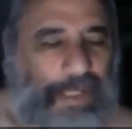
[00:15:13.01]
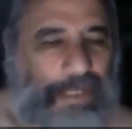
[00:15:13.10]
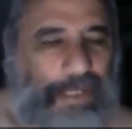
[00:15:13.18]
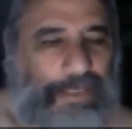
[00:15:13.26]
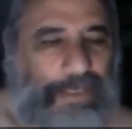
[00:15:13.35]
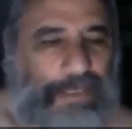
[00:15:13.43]

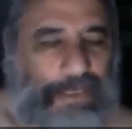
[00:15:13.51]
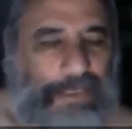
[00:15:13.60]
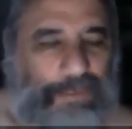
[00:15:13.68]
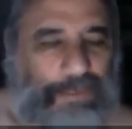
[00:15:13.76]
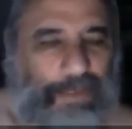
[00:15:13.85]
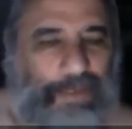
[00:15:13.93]
sentence
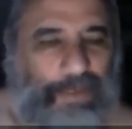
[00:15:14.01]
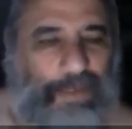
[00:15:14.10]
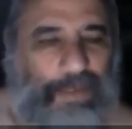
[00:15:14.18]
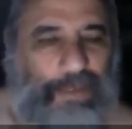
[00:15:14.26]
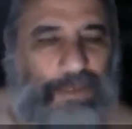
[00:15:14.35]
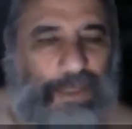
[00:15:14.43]
for it,
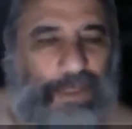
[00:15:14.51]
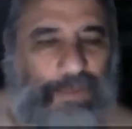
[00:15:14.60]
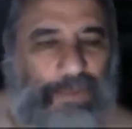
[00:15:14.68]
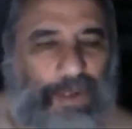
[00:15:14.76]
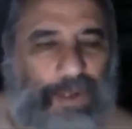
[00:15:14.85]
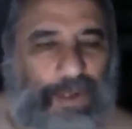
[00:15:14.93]
so
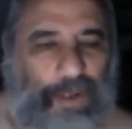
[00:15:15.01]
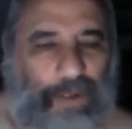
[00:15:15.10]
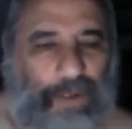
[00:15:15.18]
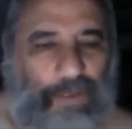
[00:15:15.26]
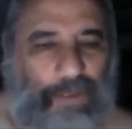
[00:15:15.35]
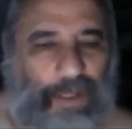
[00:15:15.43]

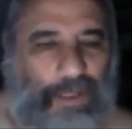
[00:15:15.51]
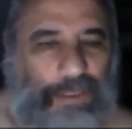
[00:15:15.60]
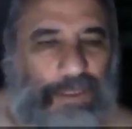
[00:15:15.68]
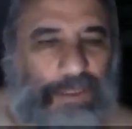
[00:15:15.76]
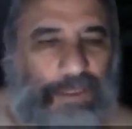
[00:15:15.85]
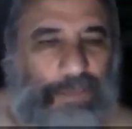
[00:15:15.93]
9.5.
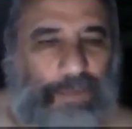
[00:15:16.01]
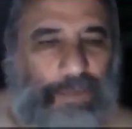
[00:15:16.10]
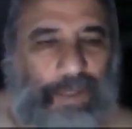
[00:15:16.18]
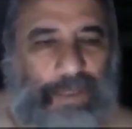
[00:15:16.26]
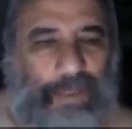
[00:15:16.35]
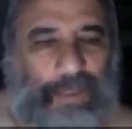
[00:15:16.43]
She said the thing
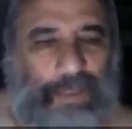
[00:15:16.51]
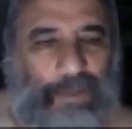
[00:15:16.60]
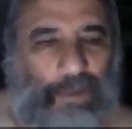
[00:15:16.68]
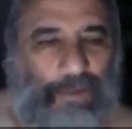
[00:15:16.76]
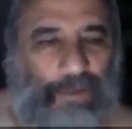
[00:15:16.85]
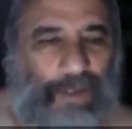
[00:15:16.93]
he
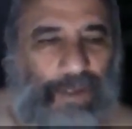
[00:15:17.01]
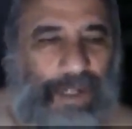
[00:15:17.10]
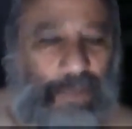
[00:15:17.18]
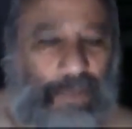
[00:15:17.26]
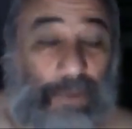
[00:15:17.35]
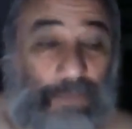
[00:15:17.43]
got off lightly.
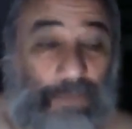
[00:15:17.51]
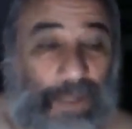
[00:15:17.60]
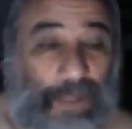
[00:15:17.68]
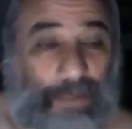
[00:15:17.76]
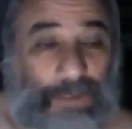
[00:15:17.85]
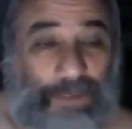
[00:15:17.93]
Well,
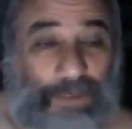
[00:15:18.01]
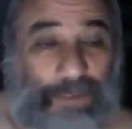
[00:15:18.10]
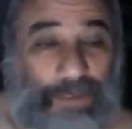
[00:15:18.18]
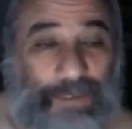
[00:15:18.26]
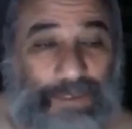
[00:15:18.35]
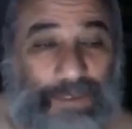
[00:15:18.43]
no, sorry
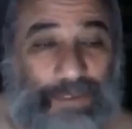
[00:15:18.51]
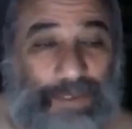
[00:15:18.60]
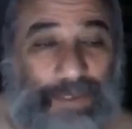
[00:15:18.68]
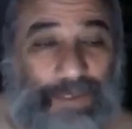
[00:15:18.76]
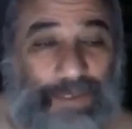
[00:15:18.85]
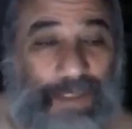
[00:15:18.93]
love,
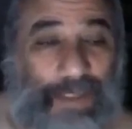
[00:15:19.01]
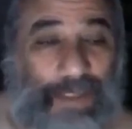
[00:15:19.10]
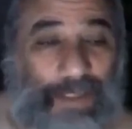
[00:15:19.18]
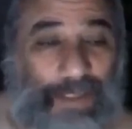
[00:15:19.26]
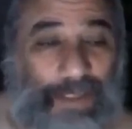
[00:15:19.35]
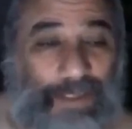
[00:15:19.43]

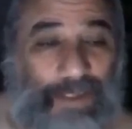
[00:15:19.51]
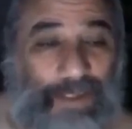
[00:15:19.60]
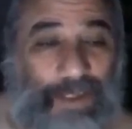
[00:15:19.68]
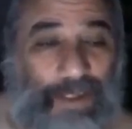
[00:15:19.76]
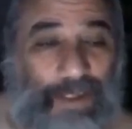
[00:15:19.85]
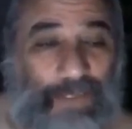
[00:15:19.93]

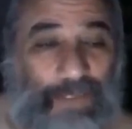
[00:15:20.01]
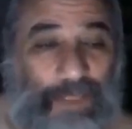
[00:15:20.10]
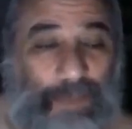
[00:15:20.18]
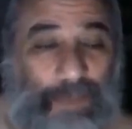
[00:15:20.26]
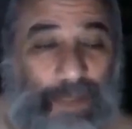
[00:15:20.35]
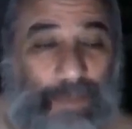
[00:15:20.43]
9.5 years
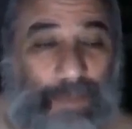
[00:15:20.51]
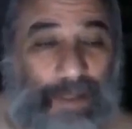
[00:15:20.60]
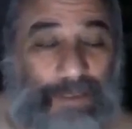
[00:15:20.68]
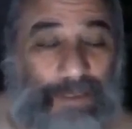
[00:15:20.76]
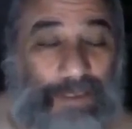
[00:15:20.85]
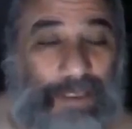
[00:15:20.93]
behind
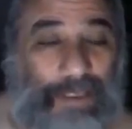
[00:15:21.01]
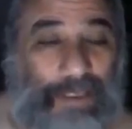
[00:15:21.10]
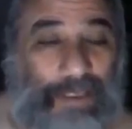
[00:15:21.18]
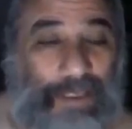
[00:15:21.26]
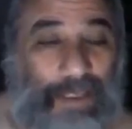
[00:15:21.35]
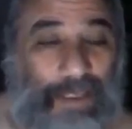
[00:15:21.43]
bars
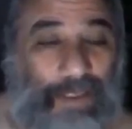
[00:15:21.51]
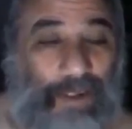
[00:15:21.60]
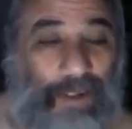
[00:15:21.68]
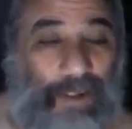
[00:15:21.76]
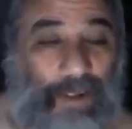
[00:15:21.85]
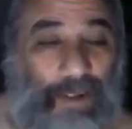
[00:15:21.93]

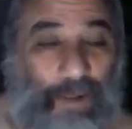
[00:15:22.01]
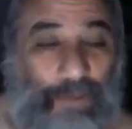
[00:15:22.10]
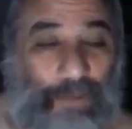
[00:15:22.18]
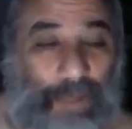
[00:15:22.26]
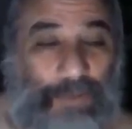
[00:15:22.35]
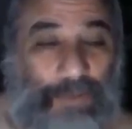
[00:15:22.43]
on a
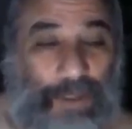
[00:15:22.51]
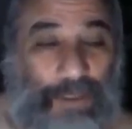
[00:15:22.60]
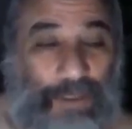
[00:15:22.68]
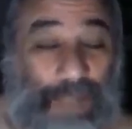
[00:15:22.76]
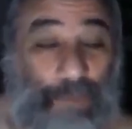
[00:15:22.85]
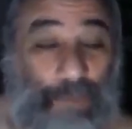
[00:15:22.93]
rape charge,
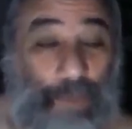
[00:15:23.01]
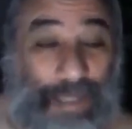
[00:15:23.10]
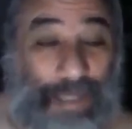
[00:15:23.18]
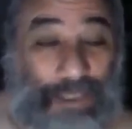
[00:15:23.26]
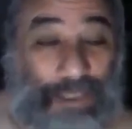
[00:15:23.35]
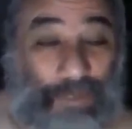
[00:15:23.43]
and for a
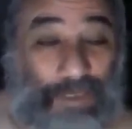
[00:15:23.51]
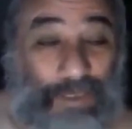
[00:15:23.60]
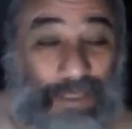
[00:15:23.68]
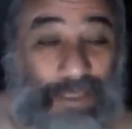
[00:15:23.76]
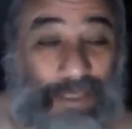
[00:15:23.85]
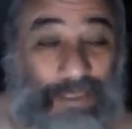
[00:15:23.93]
police
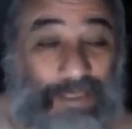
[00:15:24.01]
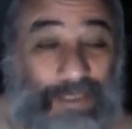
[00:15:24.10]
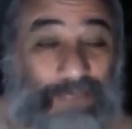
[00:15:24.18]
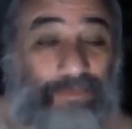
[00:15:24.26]
officer, that's